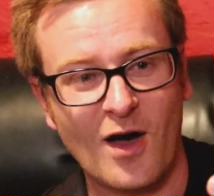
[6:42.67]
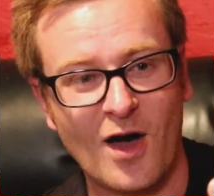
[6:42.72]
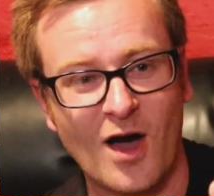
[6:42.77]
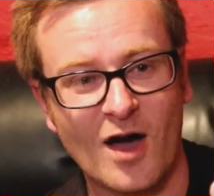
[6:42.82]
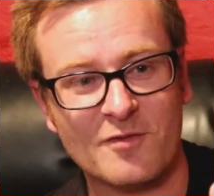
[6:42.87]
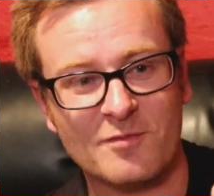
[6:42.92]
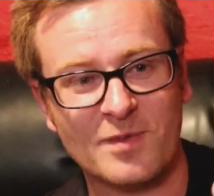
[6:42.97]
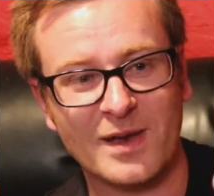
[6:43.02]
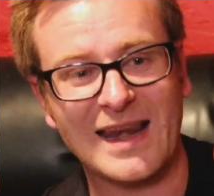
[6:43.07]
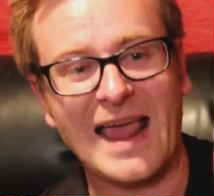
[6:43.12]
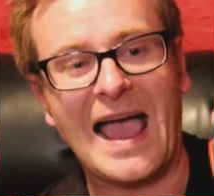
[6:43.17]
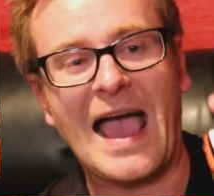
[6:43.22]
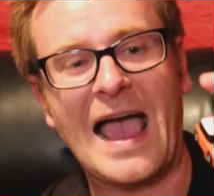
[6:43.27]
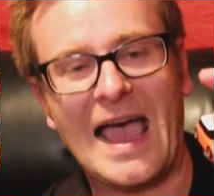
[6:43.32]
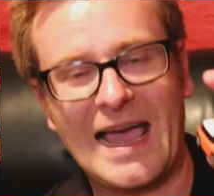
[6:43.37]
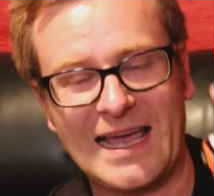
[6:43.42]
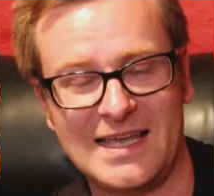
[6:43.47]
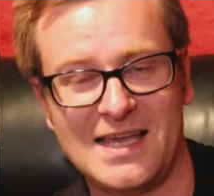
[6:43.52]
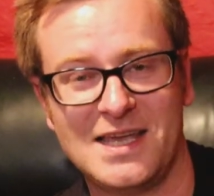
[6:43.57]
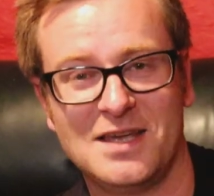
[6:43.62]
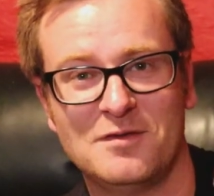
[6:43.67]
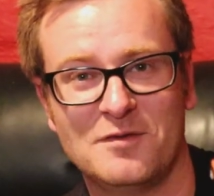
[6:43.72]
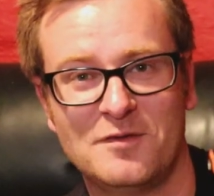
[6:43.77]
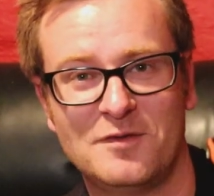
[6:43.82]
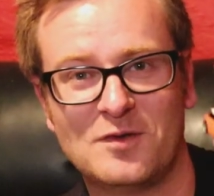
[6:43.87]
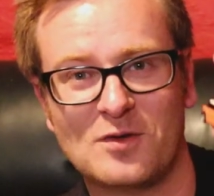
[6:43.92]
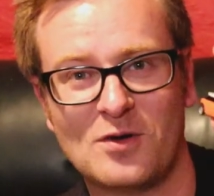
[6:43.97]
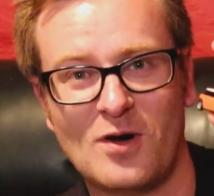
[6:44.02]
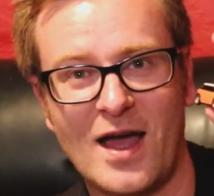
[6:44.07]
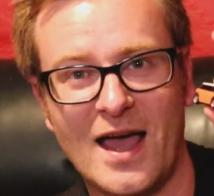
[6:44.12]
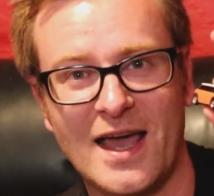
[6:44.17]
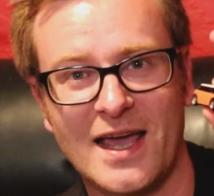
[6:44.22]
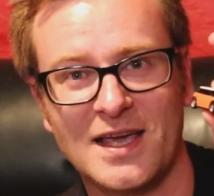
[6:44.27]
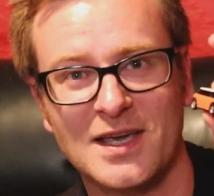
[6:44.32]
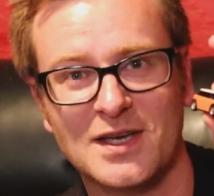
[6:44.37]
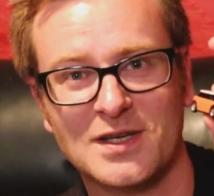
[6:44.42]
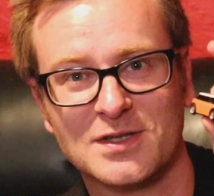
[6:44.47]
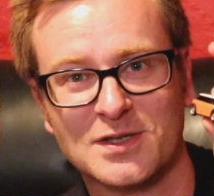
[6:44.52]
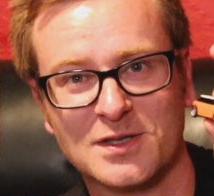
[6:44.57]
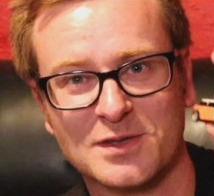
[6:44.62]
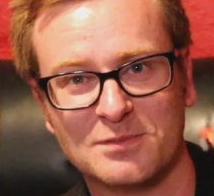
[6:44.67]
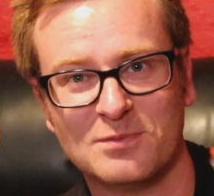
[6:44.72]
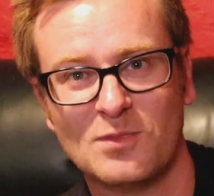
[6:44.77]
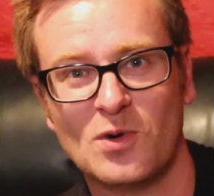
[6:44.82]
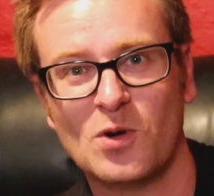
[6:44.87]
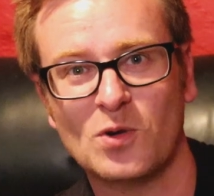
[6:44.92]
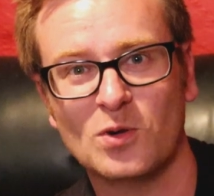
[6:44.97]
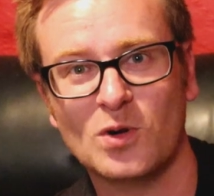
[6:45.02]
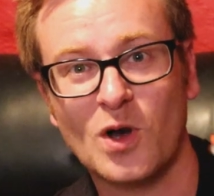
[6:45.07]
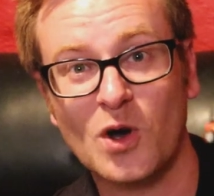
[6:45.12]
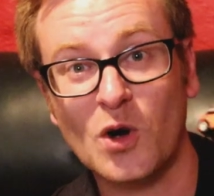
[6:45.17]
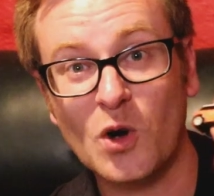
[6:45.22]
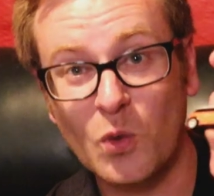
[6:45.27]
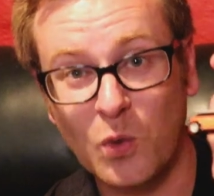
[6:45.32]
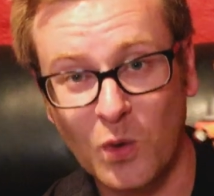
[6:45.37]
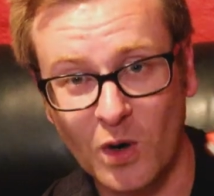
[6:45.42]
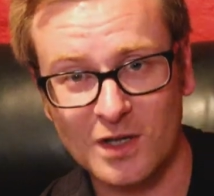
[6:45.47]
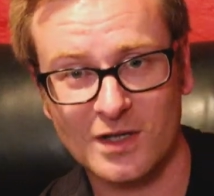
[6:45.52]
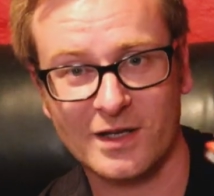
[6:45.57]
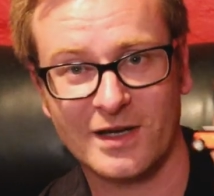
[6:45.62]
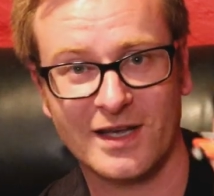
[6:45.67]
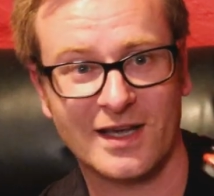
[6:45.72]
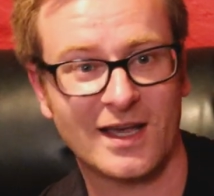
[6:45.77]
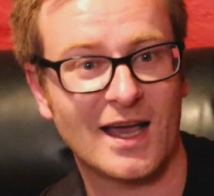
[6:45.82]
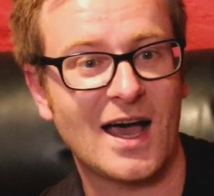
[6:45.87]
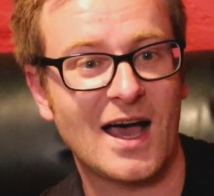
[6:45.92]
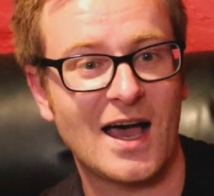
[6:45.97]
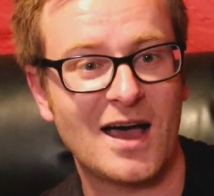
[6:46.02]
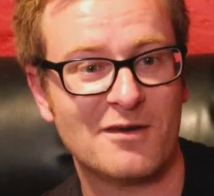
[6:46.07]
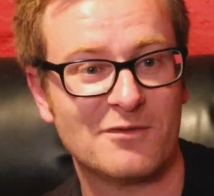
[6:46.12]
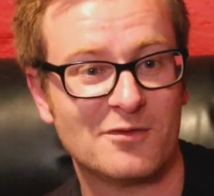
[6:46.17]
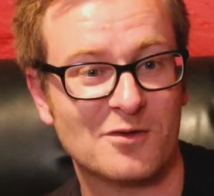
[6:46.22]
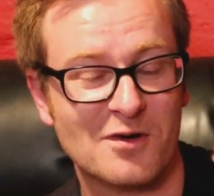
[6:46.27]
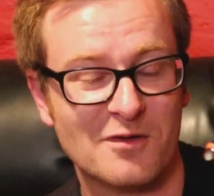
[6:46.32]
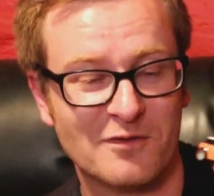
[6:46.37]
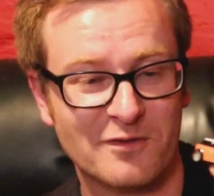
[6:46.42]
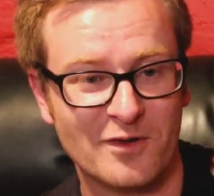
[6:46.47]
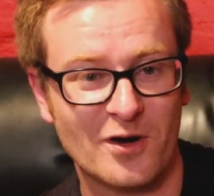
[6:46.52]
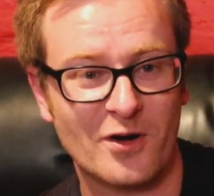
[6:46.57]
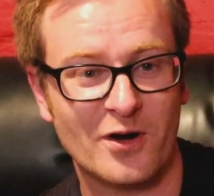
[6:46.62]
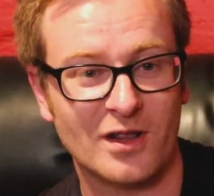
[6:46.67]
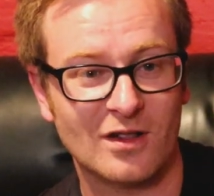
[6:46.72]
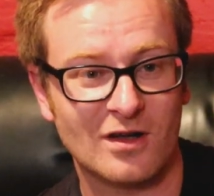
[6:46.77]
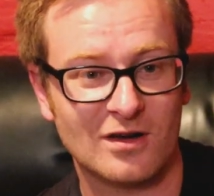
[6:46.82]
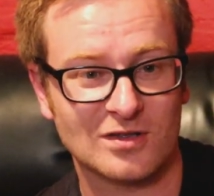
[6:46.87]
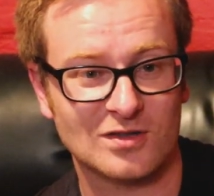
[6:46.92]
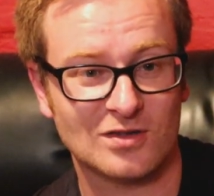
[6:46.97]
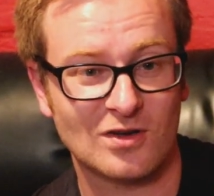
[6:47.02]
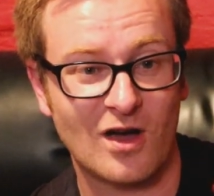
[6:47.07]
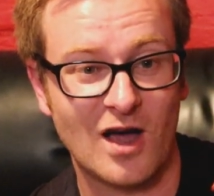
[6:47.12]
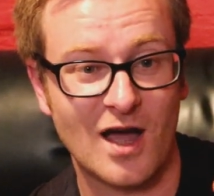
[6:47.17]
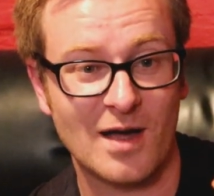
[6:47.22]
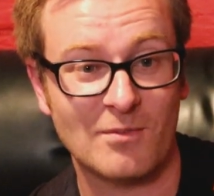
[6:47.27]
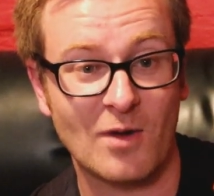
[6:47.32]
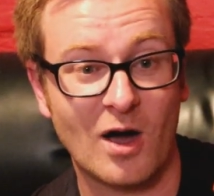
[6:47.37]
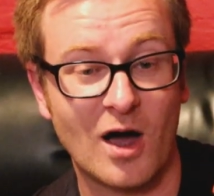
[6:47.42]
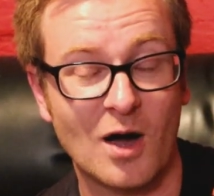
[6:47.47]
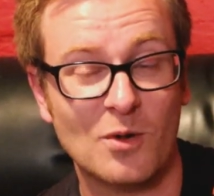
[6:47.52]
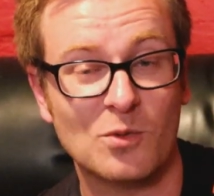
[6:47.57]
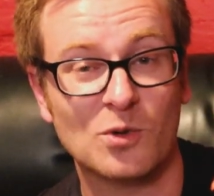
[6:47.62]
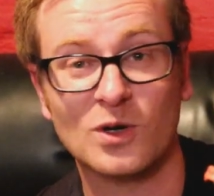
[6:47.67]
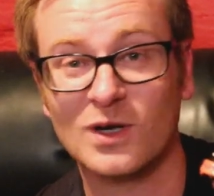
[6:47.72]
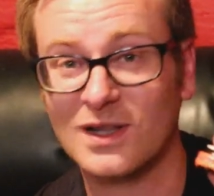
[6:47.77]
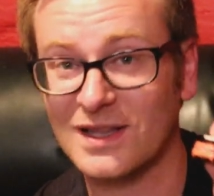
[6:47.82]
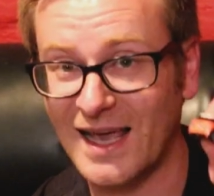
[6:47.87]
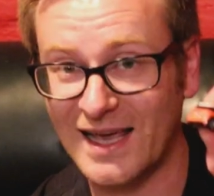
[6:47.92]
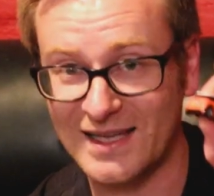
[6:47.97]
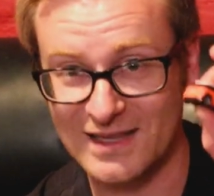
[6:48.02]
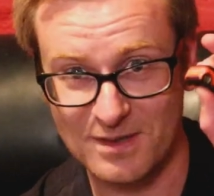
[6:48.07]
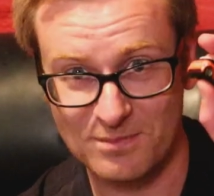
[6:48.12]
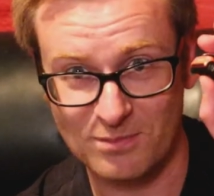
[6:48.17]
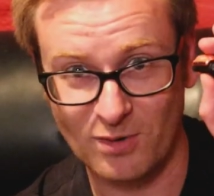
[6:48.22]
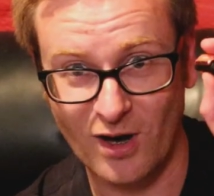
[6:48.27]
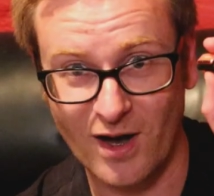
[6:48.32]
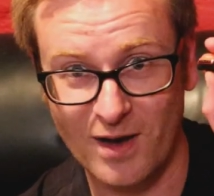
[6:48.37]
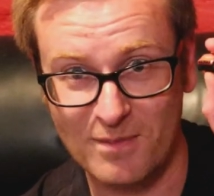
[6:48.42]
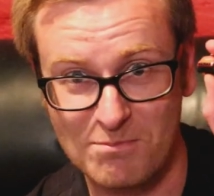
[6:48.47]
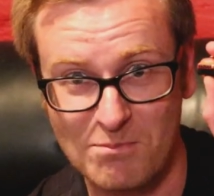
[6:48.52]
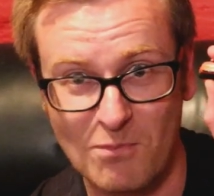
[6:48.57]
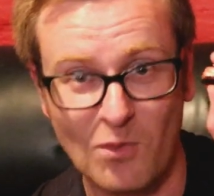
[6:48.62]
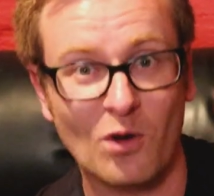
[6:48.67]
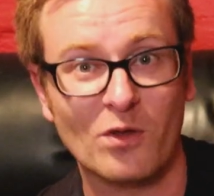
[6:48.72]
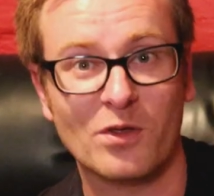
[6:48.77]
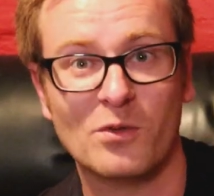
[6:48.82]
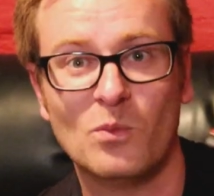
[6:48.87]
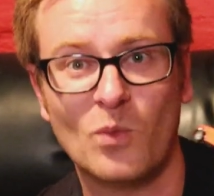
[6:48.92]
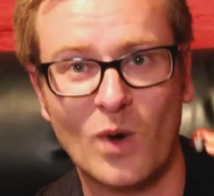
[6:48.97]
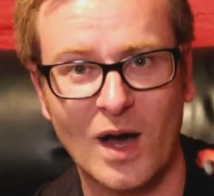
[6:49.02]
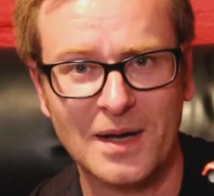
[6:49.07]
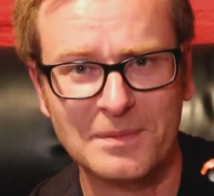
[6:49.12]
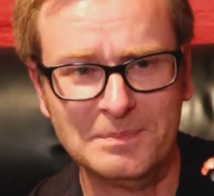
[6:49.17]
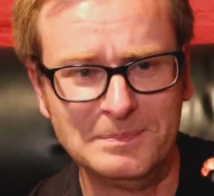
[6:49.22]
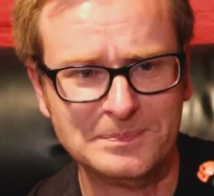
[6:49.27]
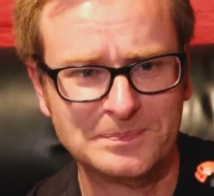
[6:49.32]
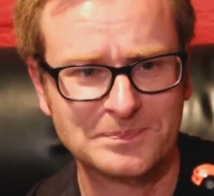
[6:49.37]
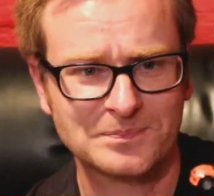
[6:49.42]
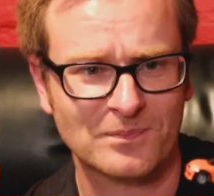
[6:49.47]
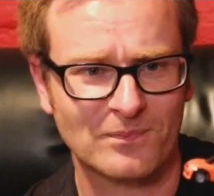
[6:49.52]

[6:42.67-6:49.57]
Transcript: I've been hanging for a small quality car for a very long time. I will gladly buy more than one